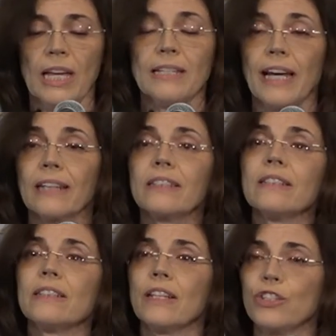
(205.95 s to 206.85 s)

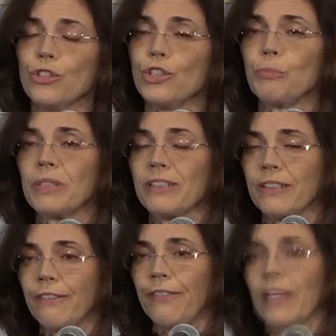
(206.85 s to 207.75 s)
taxes to
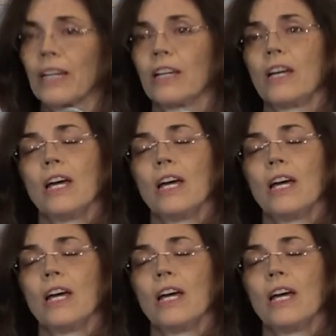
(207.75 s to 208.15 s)
specific